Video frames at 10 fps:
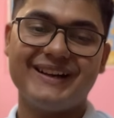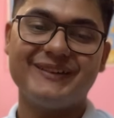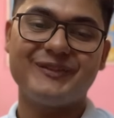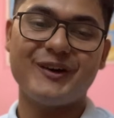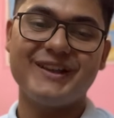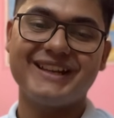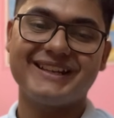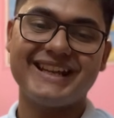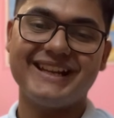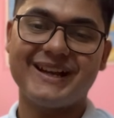following
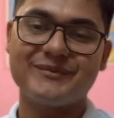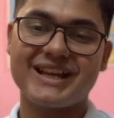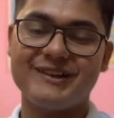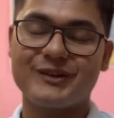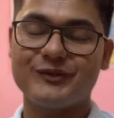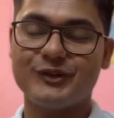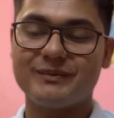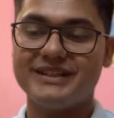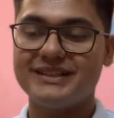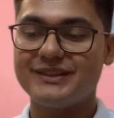Telegram channels of those
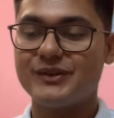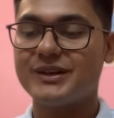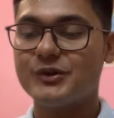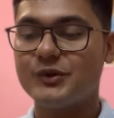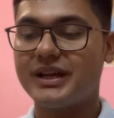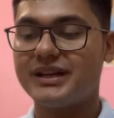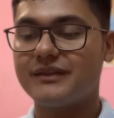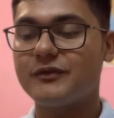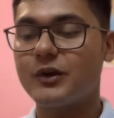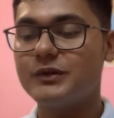pages, you can go and
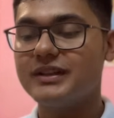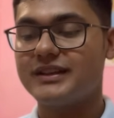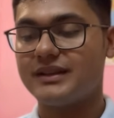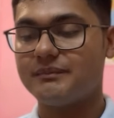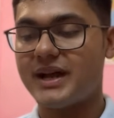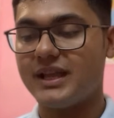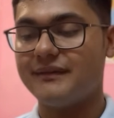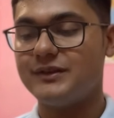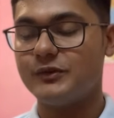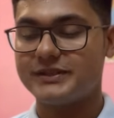follow this
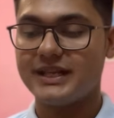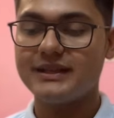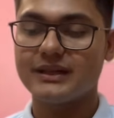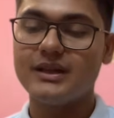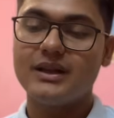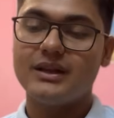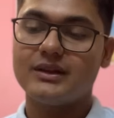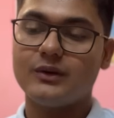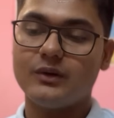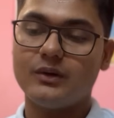MyGov News Desk.
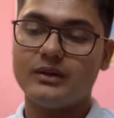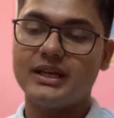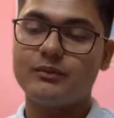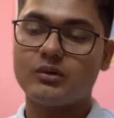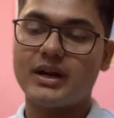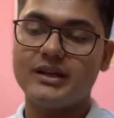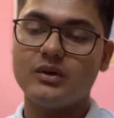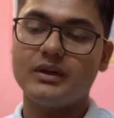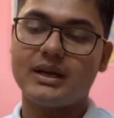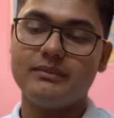So they'll provide you
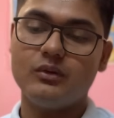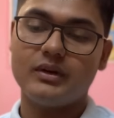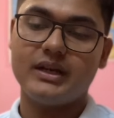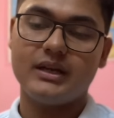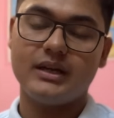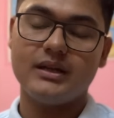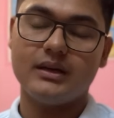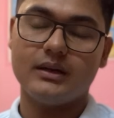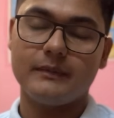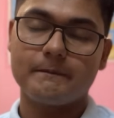with
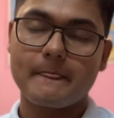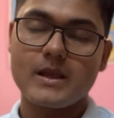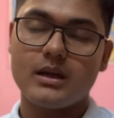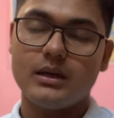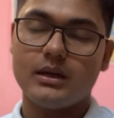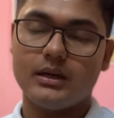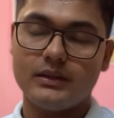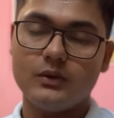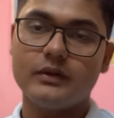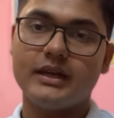updated
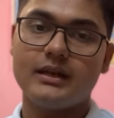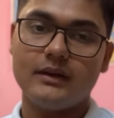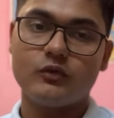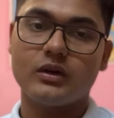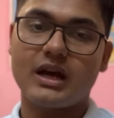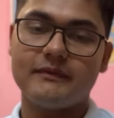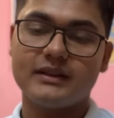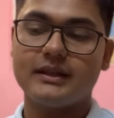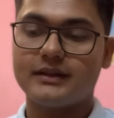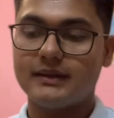news and
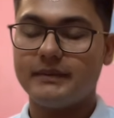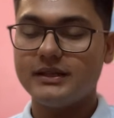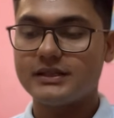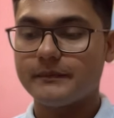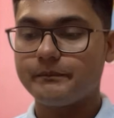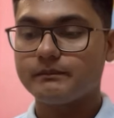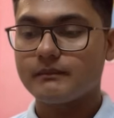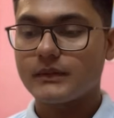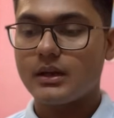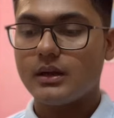infographics and snippets.
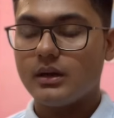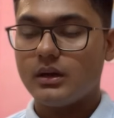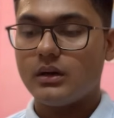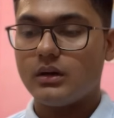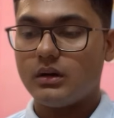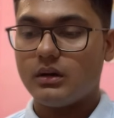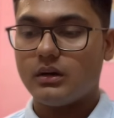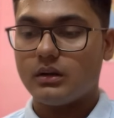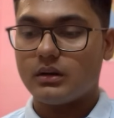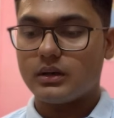
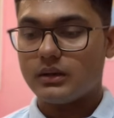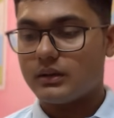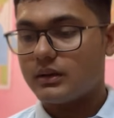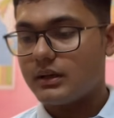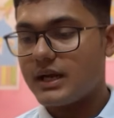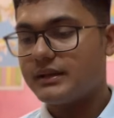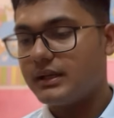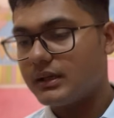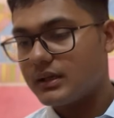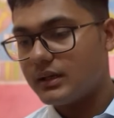Or I
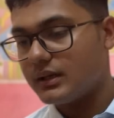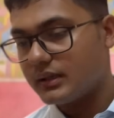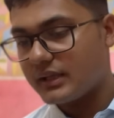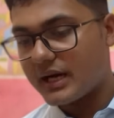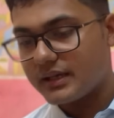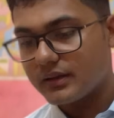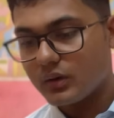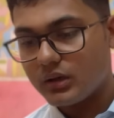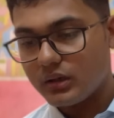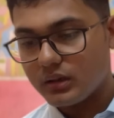think that is all.